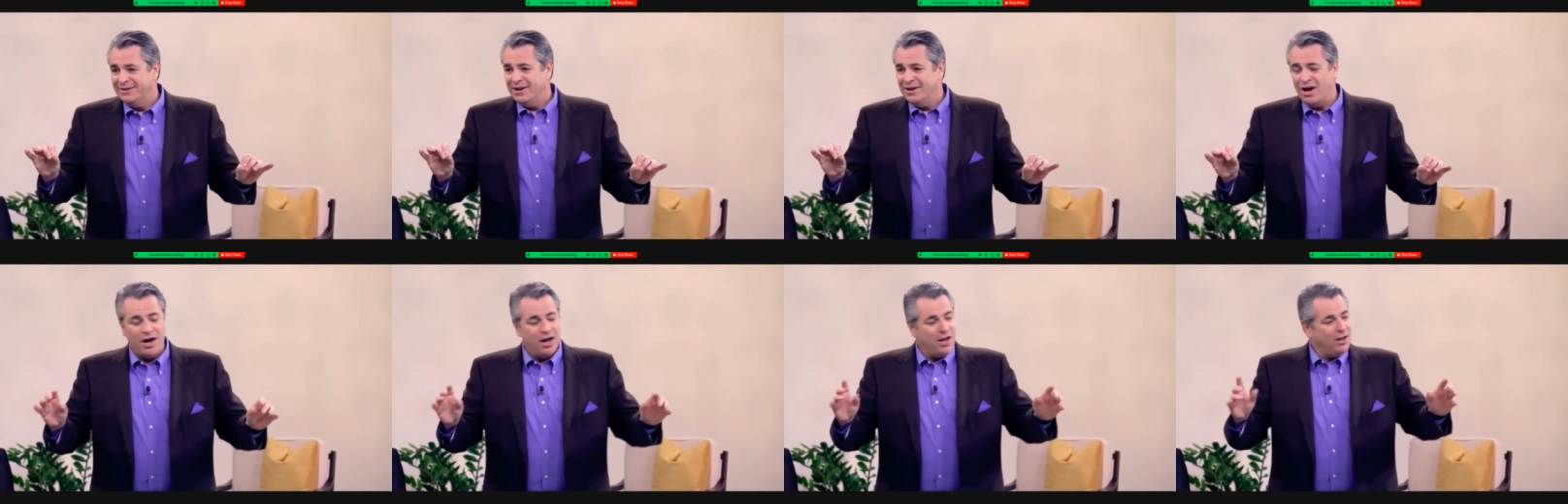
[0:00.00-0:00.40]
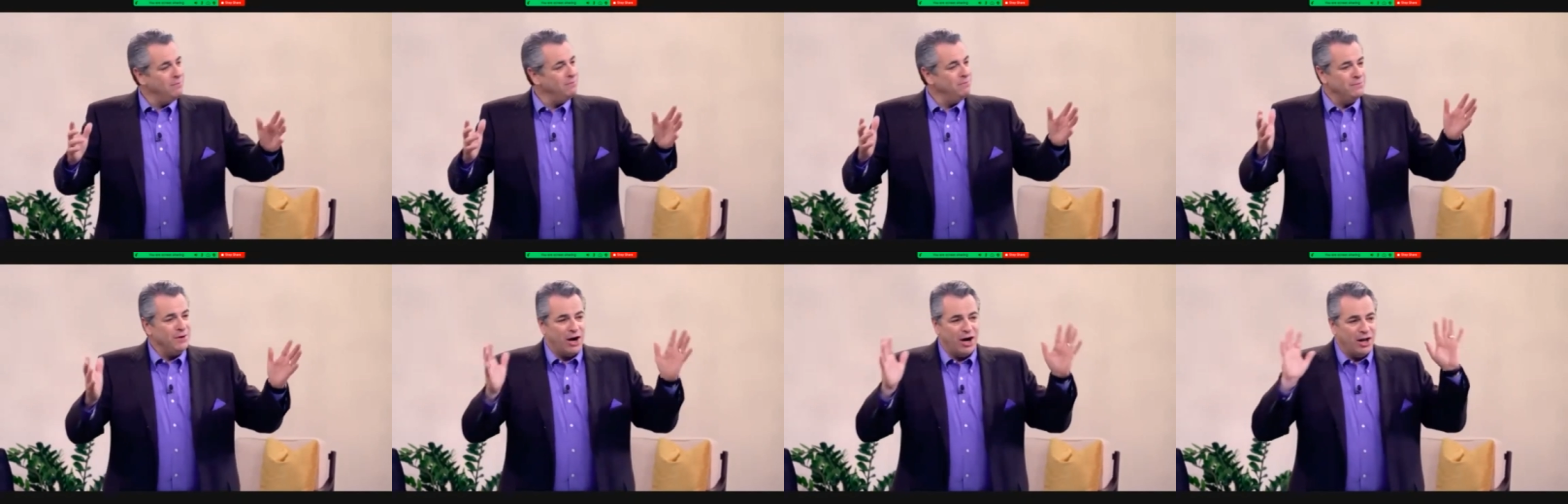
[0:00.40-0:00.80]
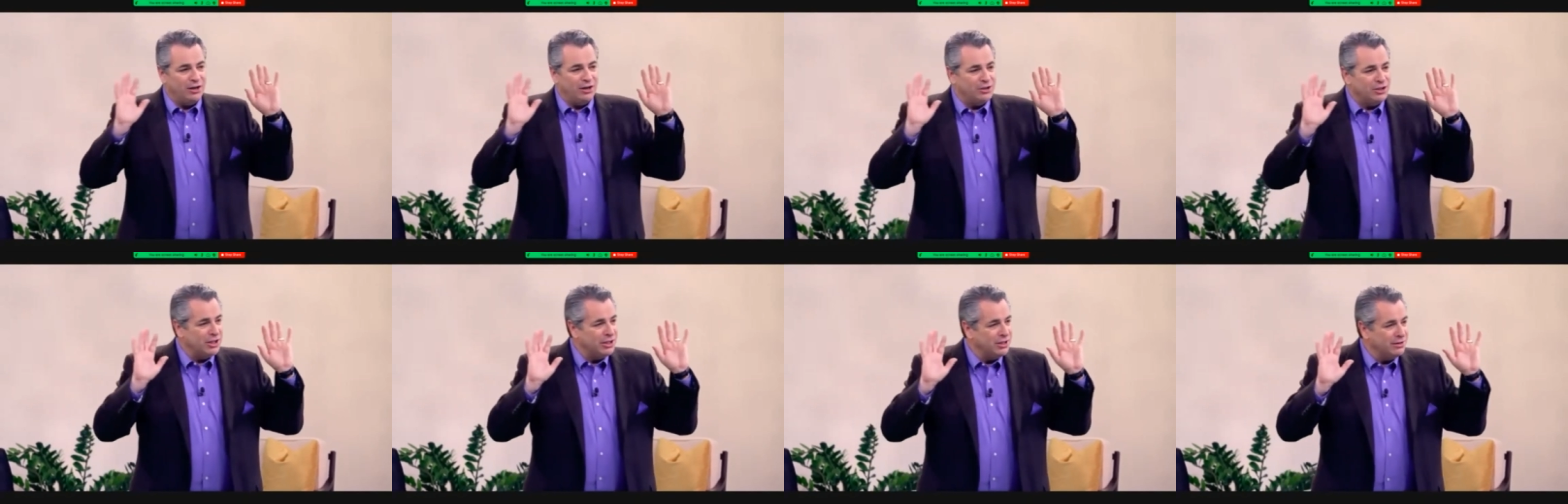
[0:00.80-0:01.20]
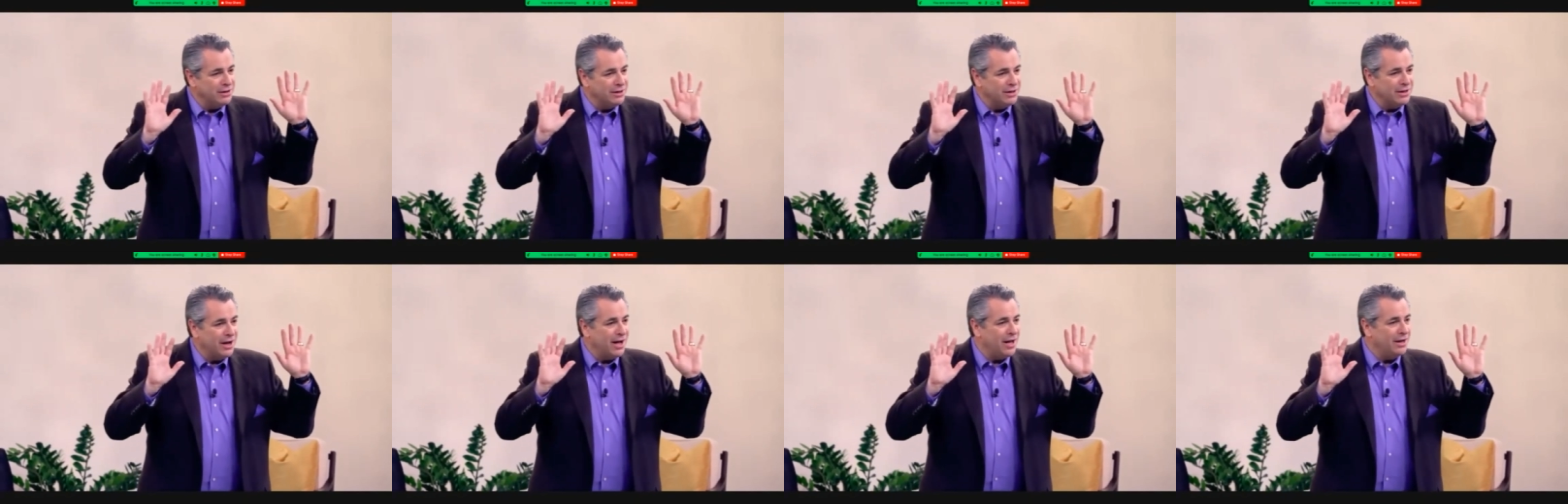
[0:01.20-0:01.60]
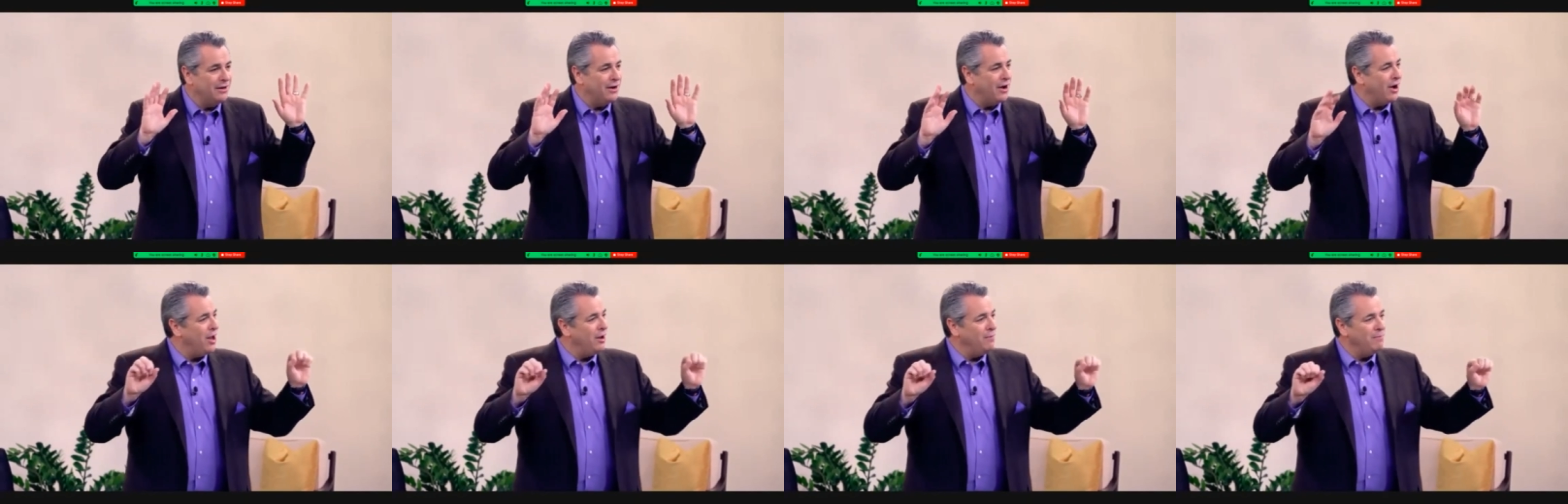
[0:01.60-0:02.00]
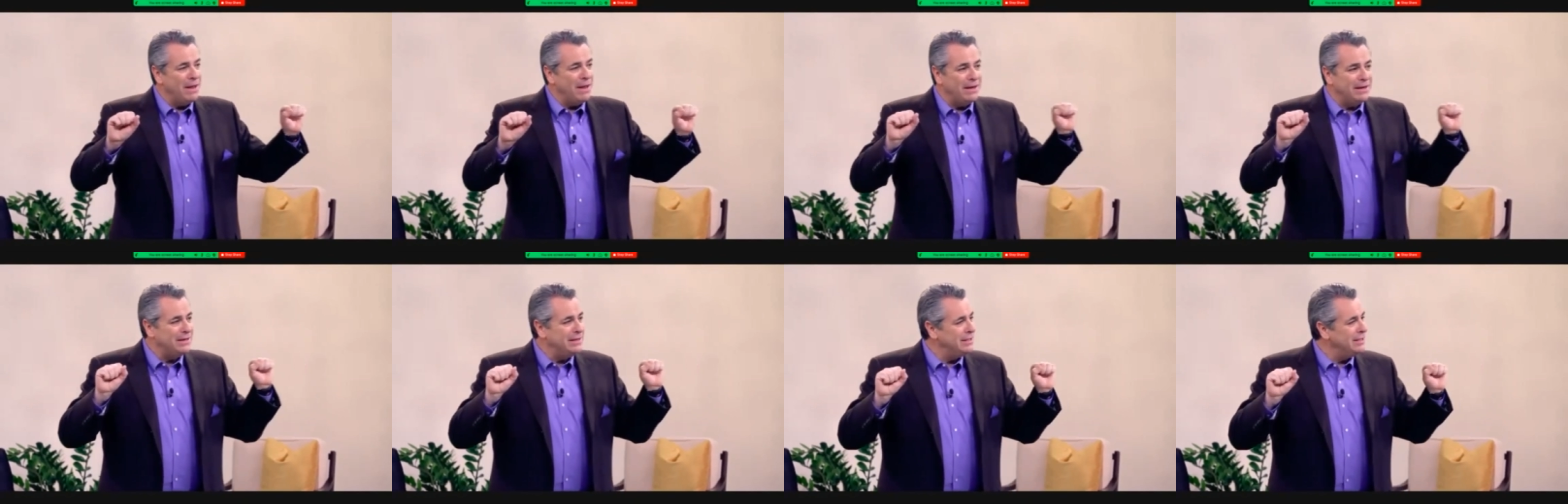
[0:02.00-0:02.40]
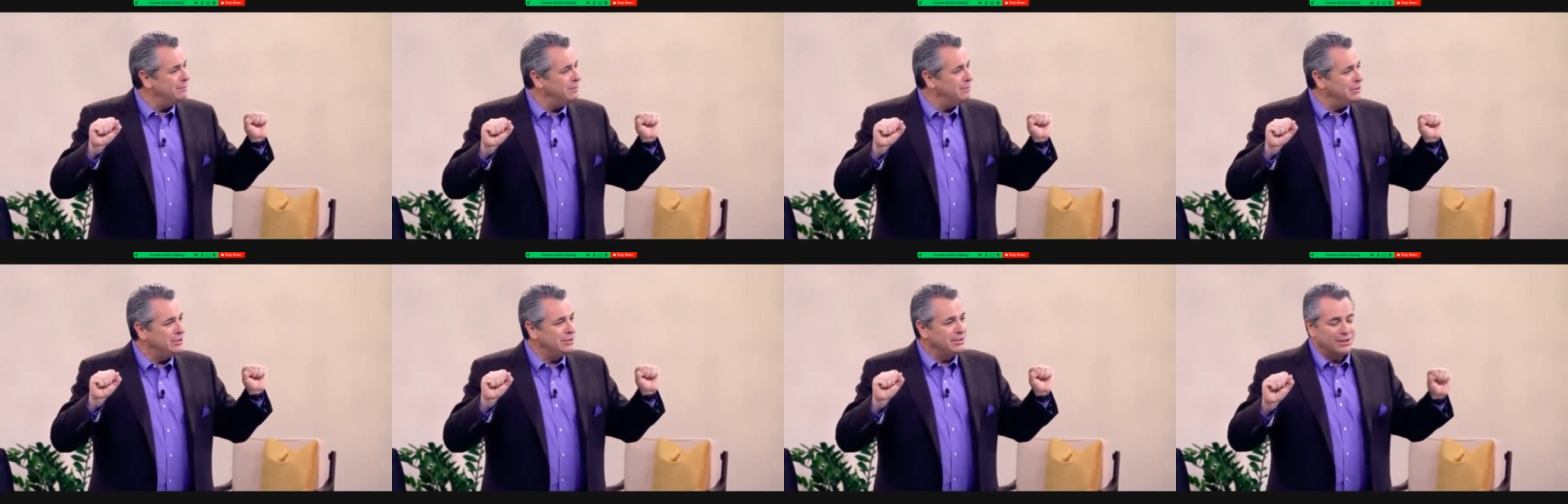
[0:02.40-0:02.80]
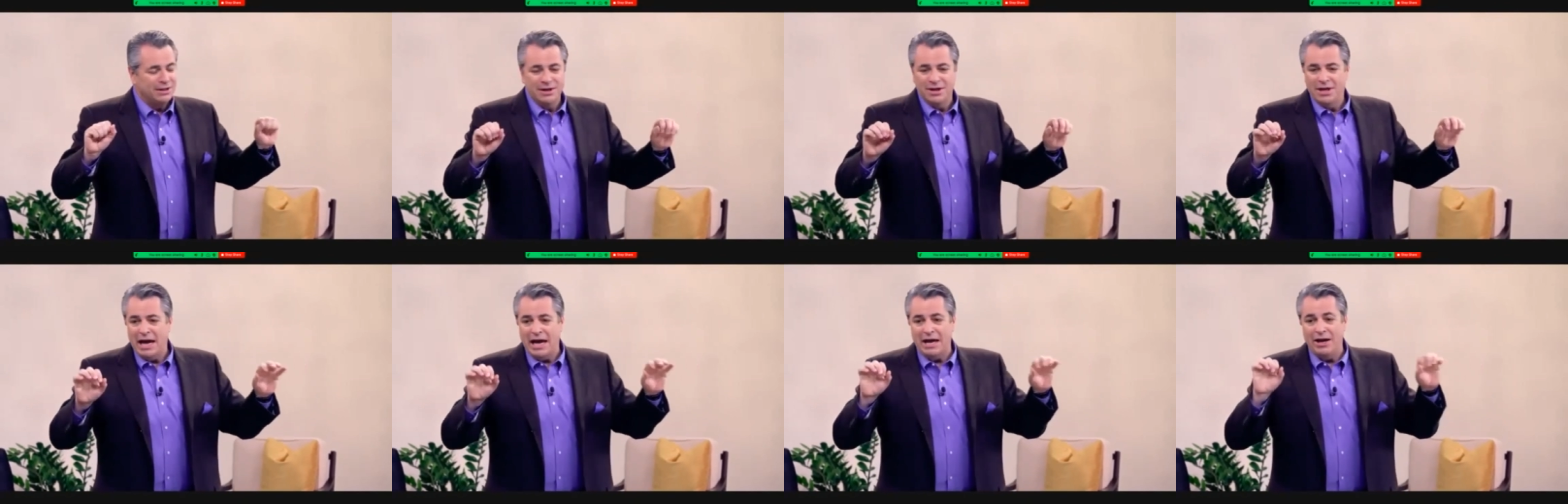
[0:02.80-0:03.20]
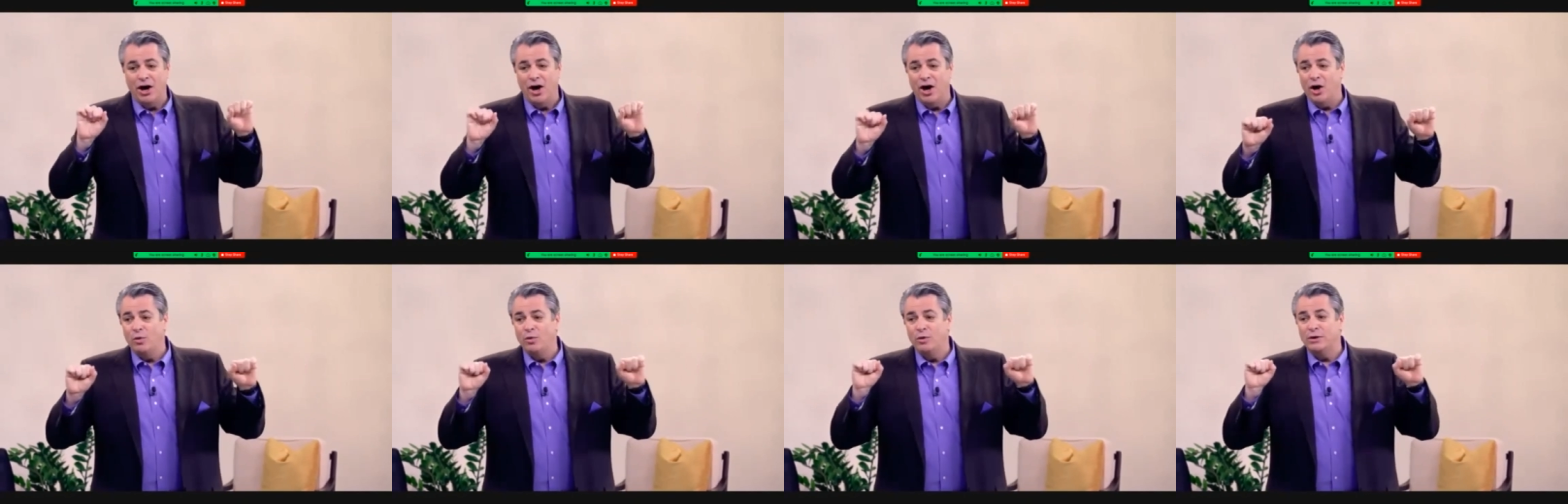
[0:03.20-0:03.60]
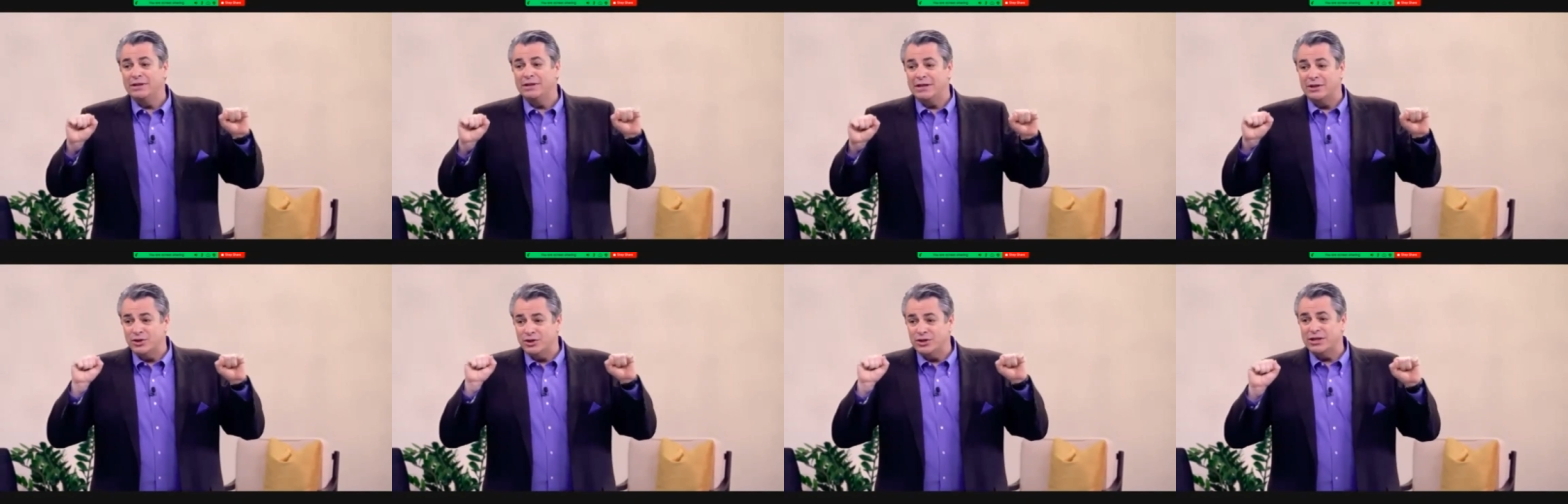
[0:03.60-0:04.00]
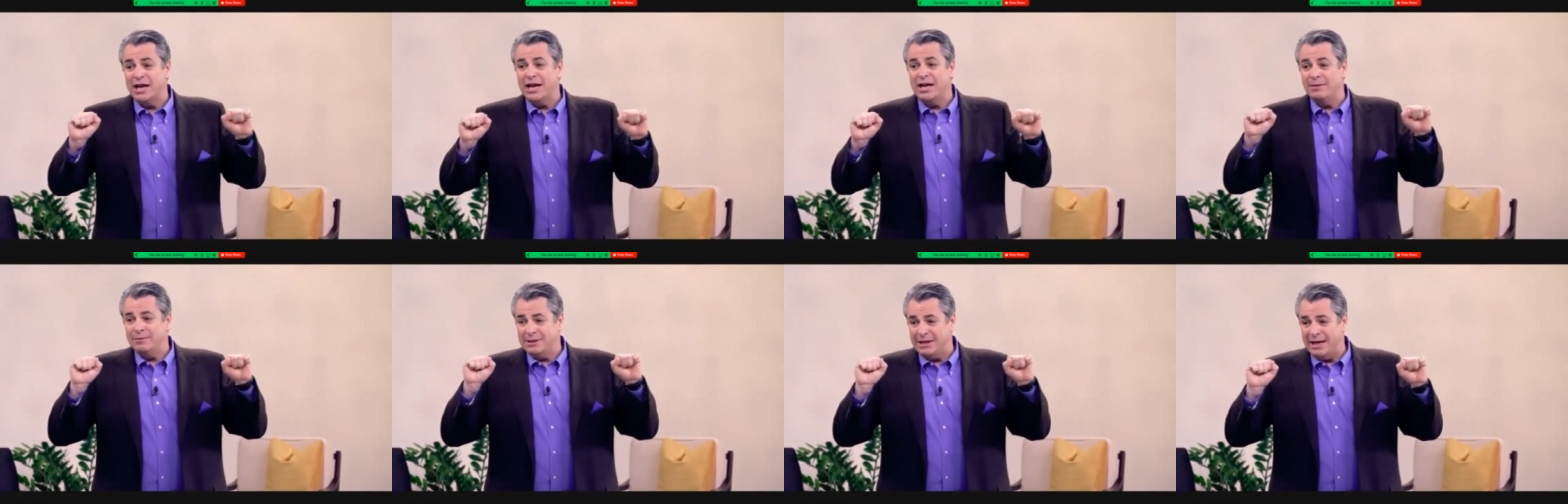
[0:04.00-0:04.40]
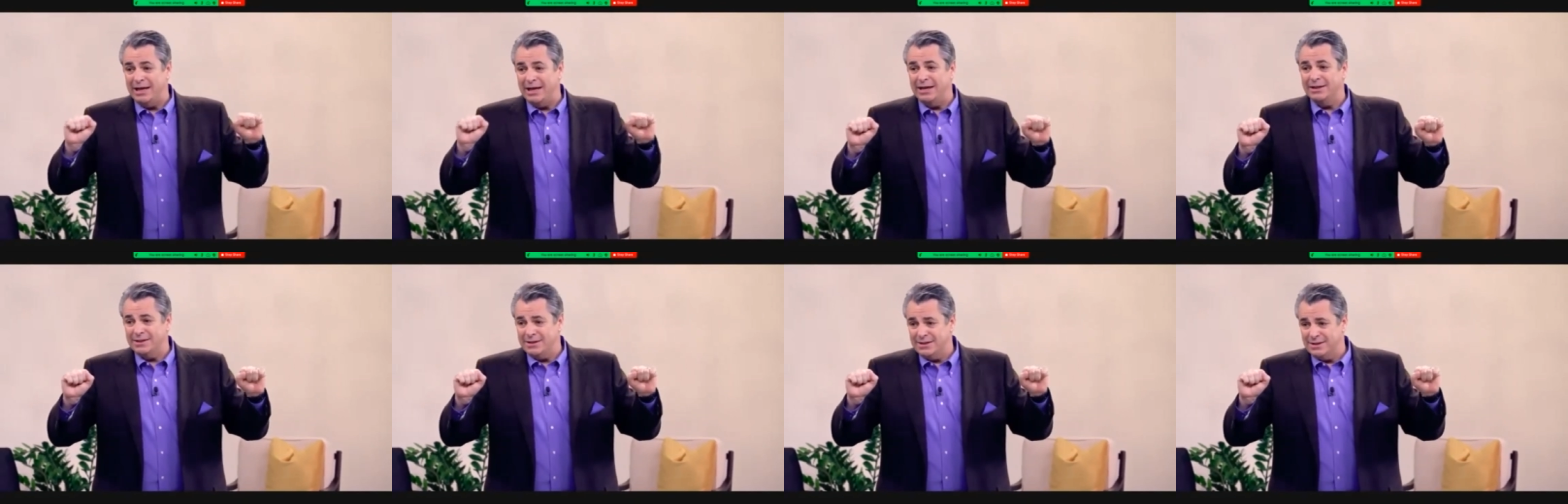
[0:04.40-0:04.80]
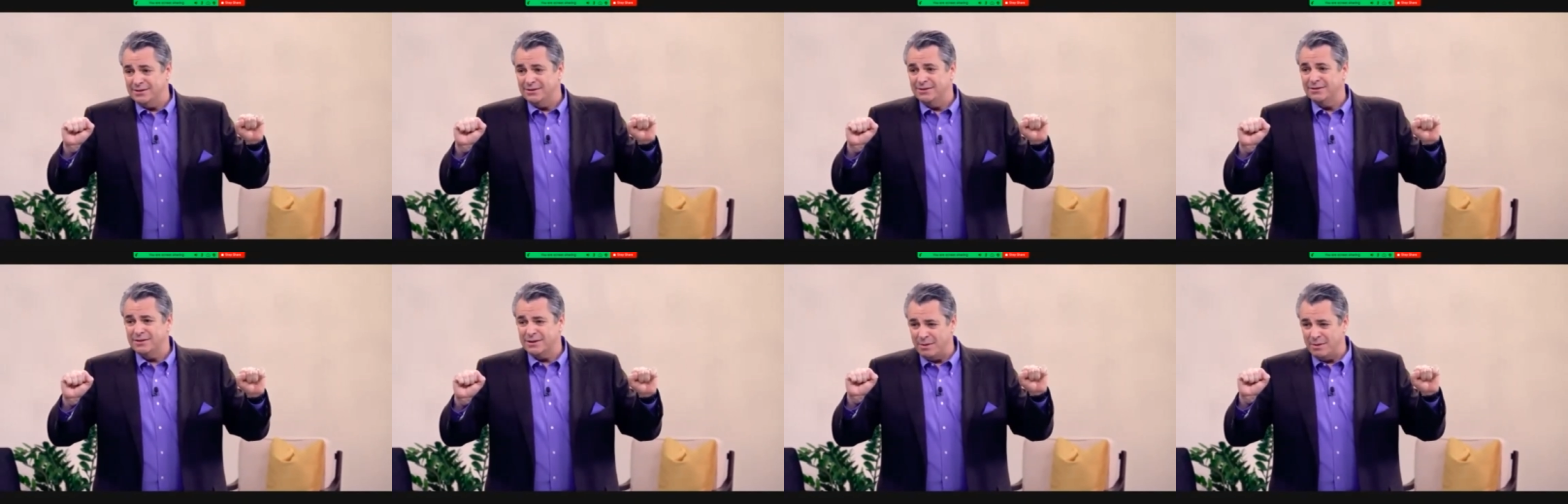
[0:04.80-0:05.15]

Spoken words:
All children of God, all made in the image, and all with those same talents.